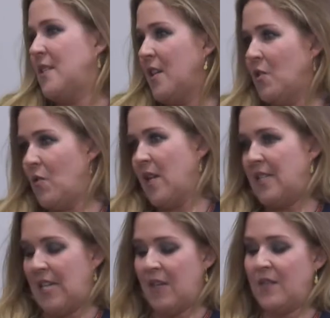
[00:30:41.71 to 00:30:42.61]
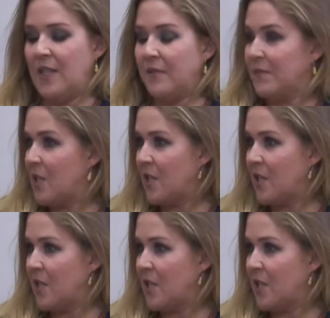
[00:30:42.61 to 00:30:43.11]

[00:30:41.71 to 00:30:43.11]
There's certain criteria.